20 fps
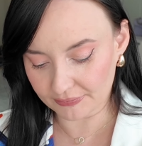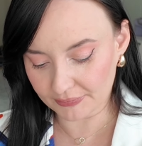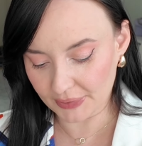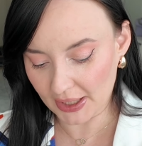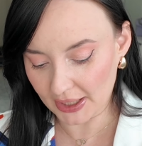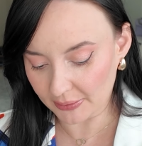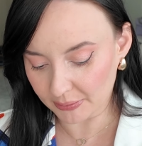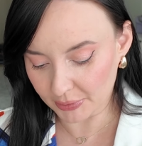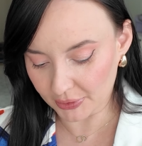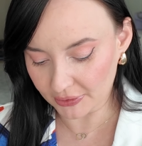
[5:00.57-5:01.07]

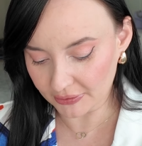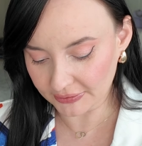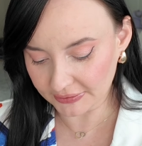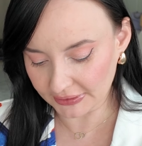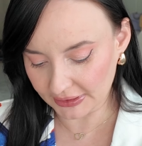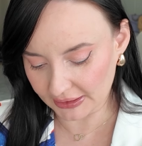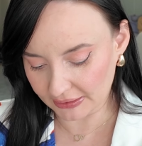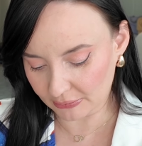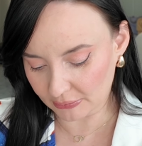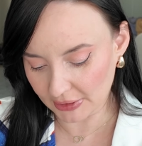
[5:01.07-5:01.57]

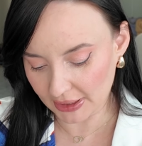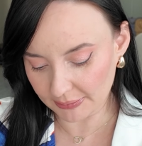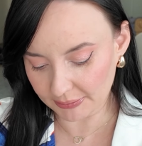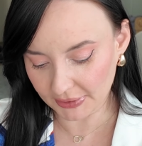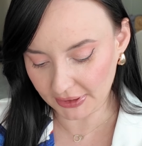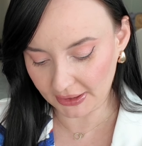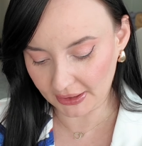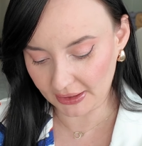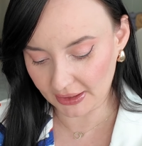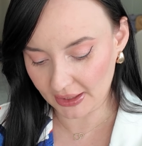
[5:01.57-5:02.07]
papers and
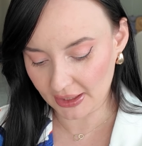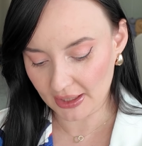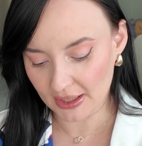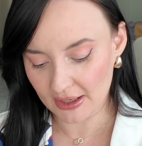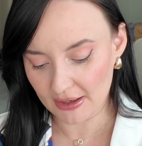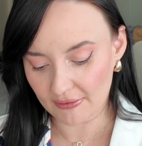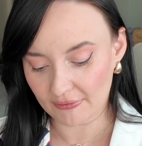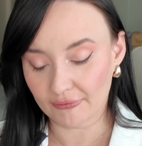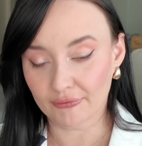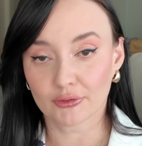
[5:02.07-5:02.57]
wrapping
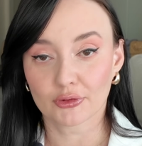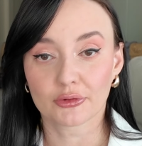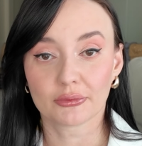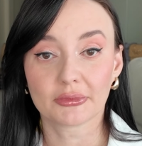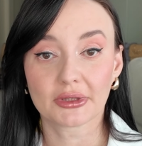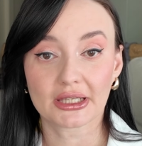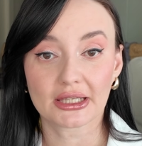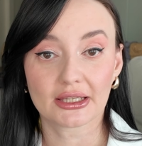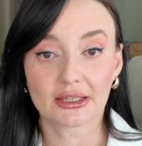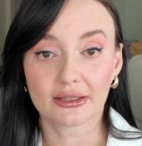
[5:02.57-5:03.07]
for
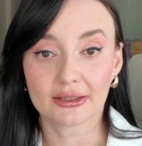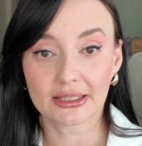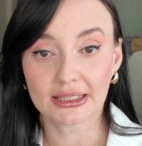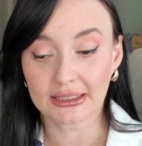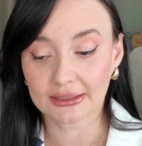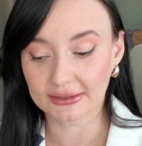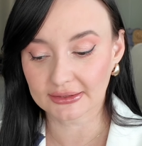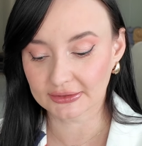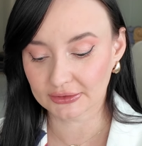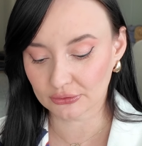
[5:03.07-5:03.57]
me
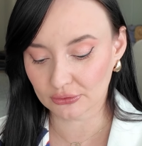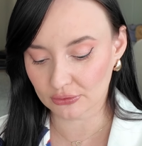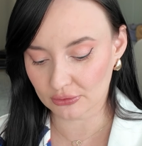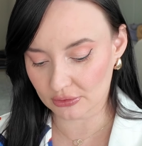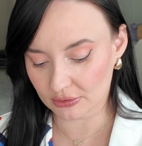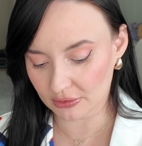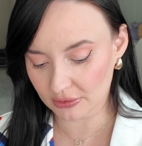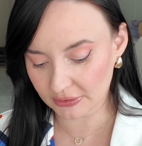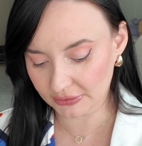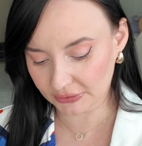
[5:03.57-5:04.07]
in the
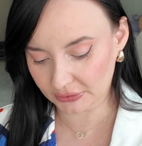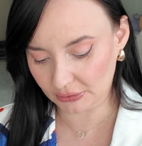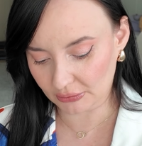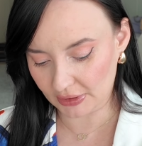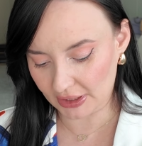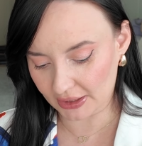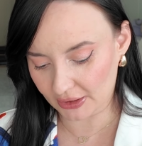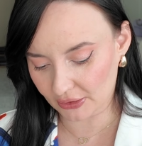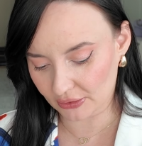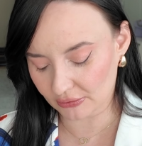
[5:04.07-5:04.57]
store,
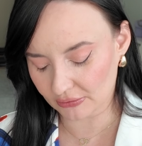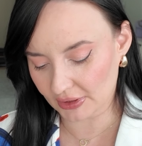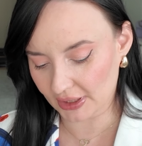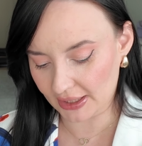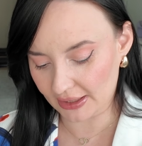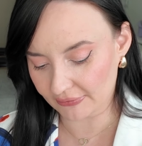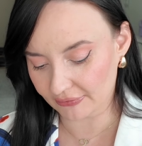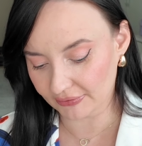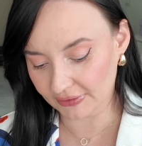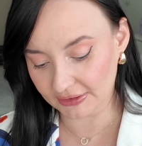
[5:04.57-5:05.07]
so I could
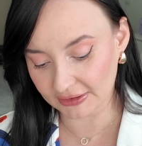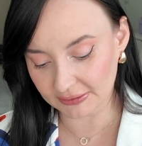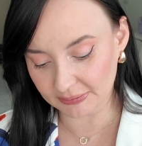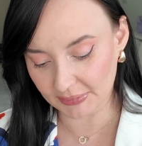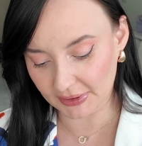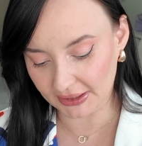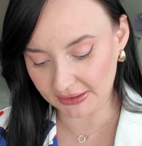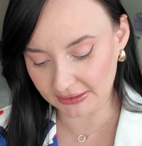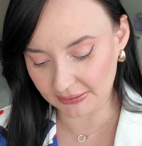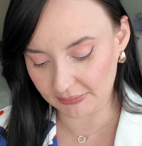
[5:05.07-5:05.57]
have
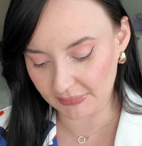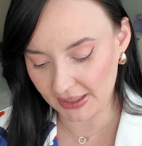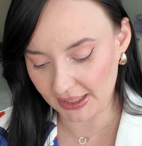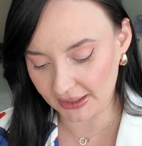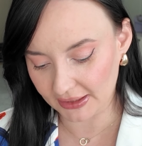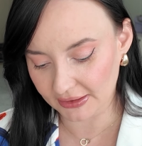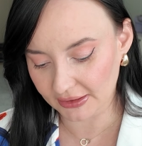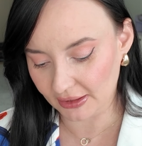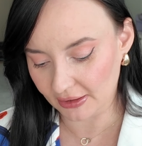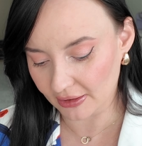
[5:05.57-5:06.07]
inspect the
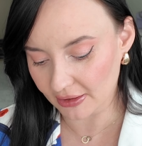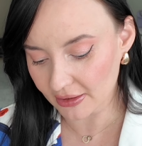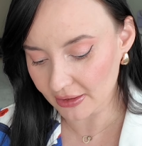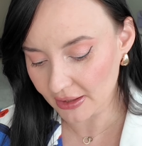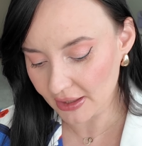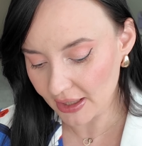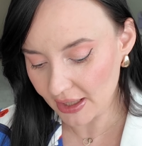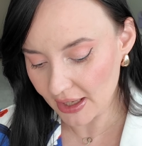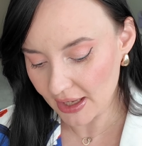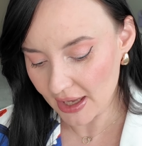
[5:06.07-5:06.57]
bag
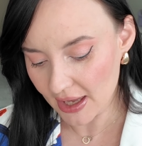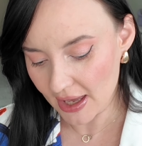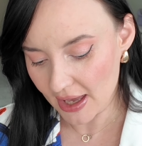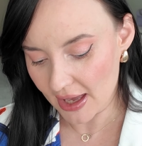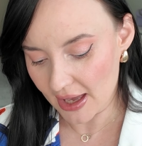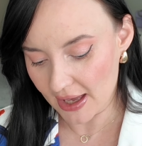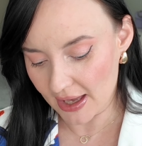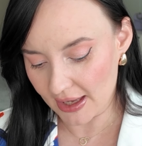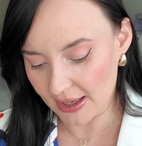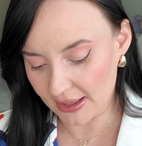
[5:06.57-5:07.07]
there
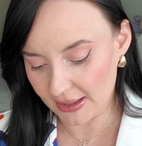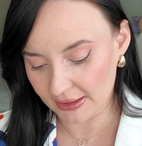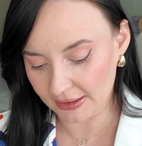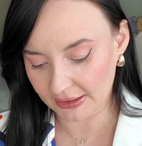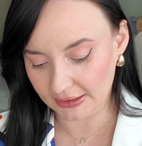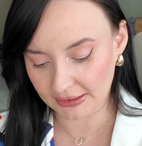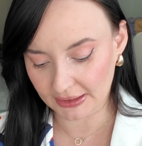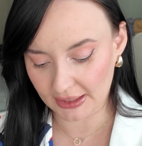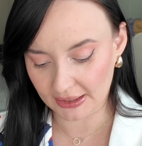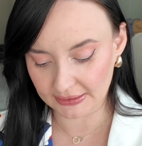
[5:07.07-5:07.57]

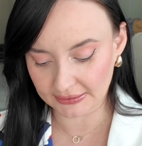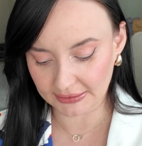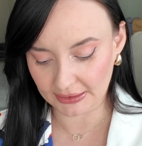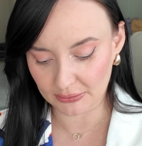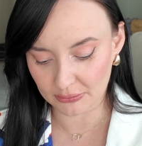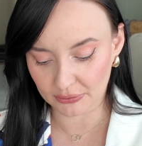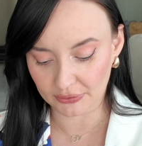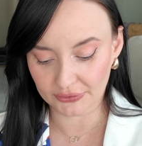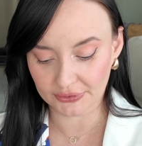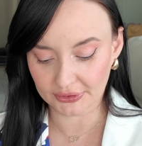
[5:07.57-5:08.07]
in case
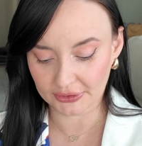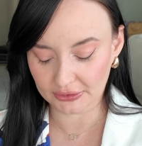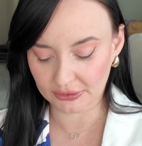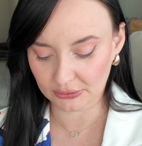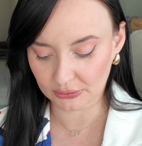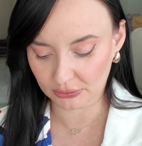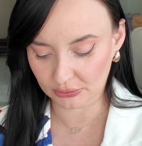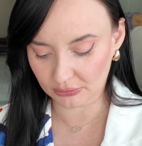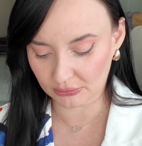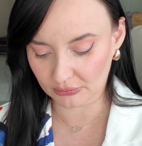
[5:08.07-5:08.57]
I wanted
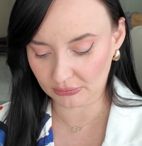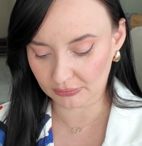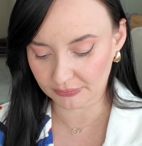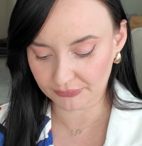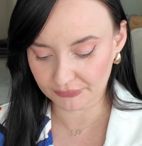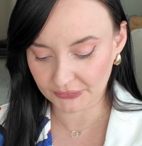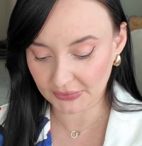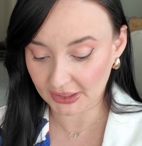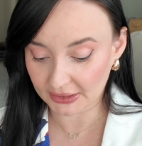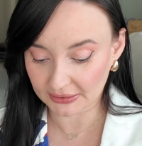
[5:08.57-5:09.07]
to
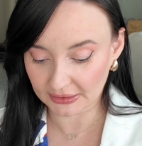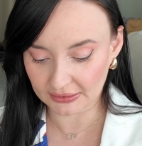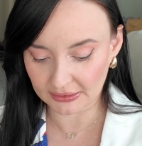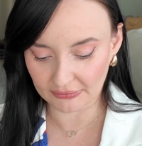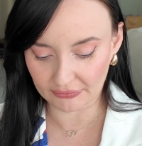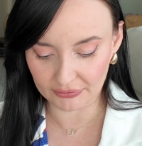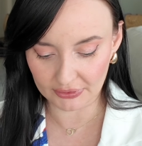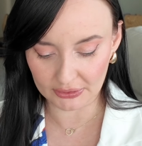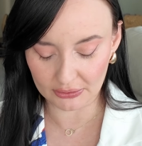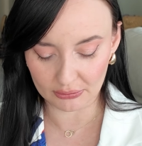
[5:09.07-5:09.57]
get a
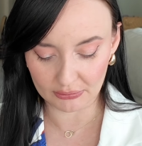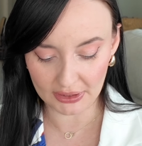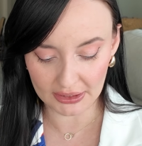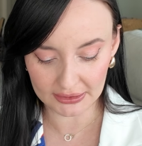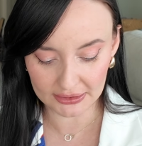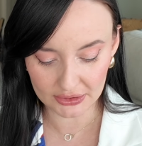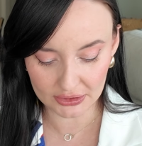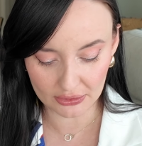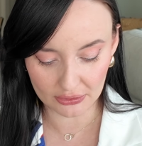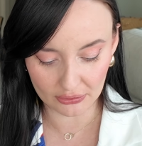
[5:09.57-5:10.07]
different
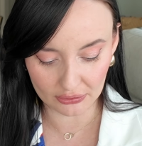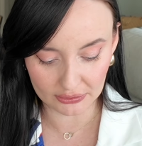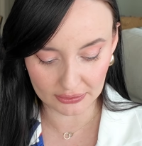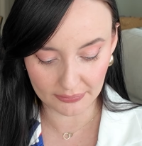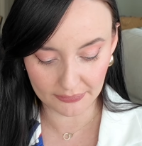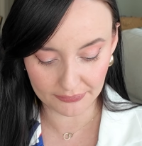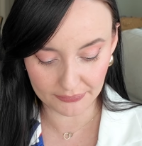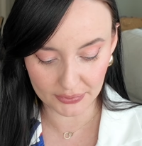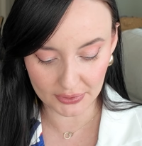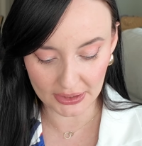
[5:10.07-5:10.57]
one. She
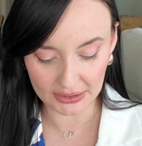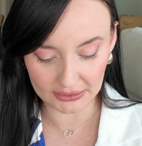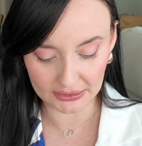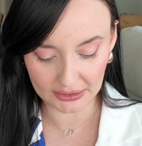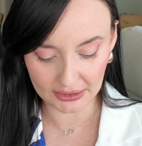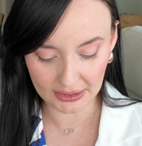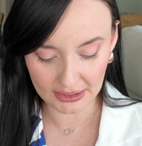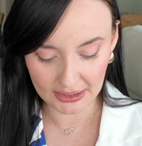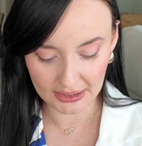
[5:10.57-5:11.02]
got brand